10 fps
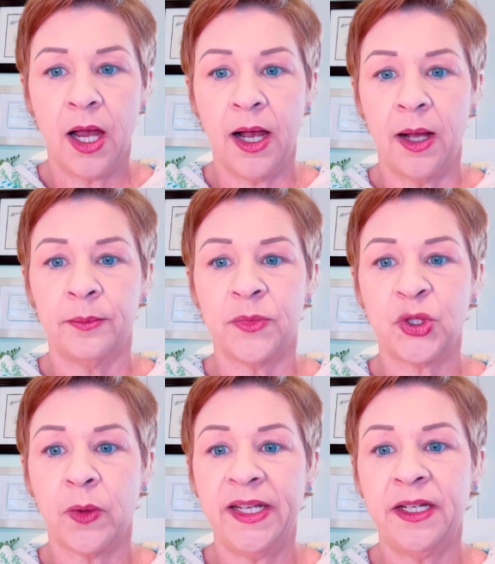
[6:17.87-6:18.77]

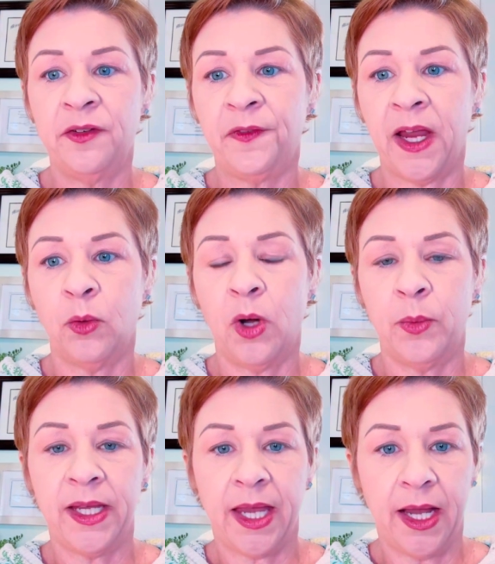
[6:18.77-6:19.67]
So identifying what
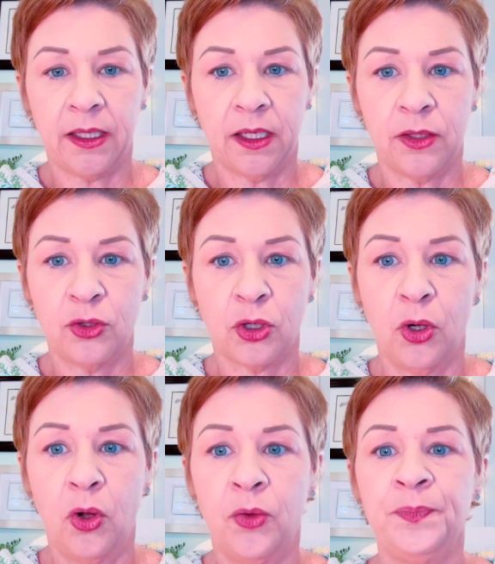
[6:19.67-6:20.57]
we can
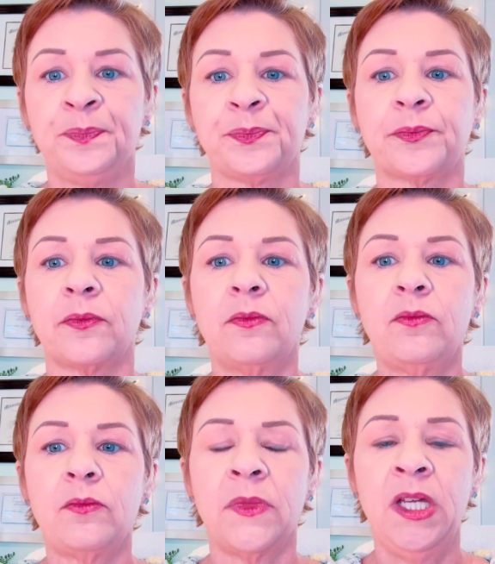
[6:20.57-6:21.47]
control
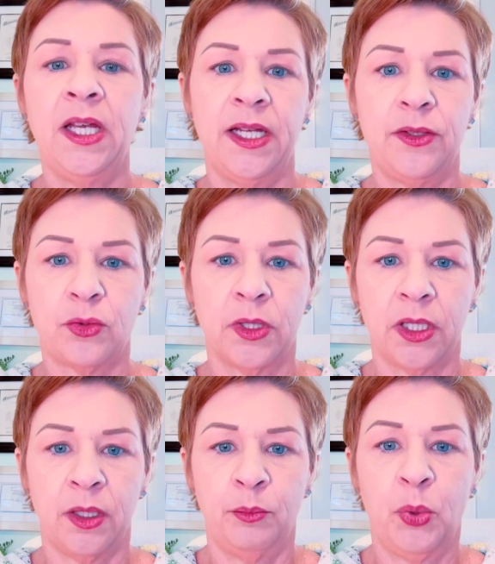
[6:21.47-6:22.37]
is
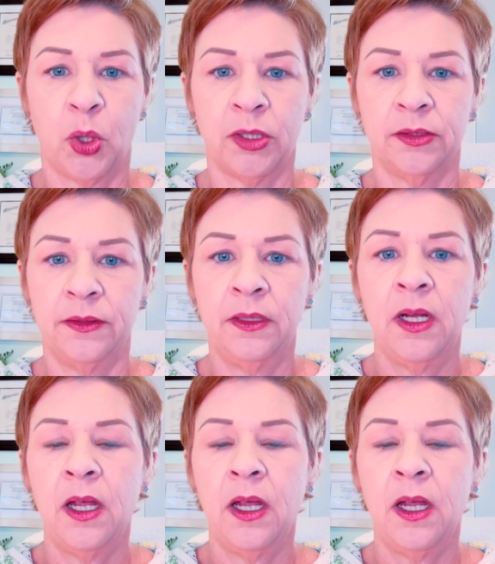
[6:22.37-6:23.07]
really important.